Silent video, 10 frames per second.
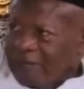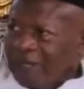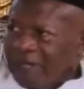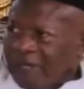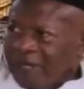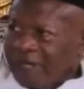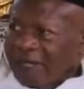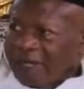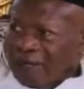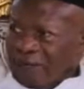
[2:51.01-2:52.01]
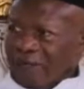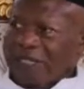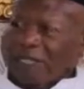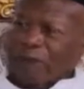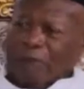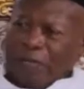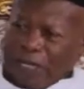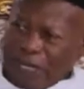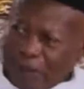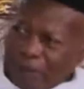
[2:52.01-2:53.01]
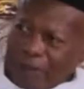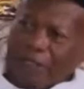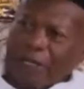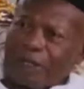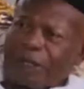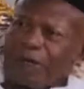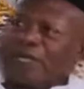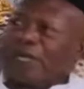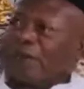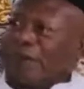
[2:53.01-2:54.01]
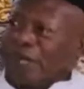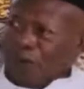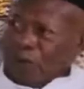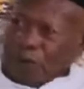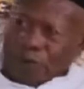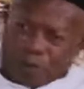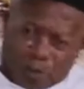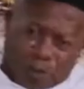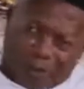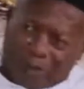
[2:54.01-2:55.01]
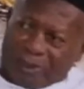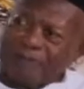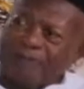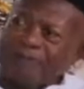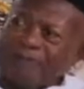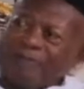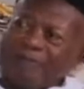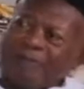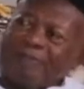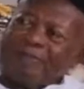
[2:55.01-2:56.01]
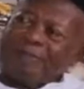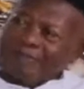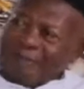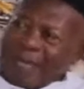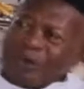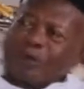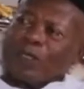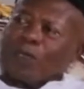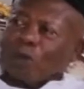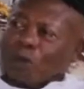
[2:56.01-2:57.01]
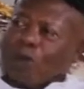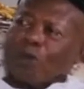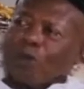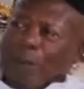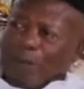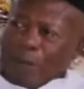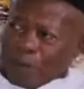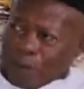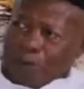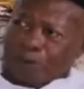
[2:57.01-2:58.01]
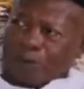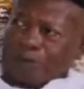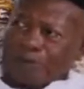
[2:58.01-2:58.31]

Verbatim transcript: Okay. You see, there will be a naming ceremony about a week, 2 weeks. That's when they will call you Kwame Amoako.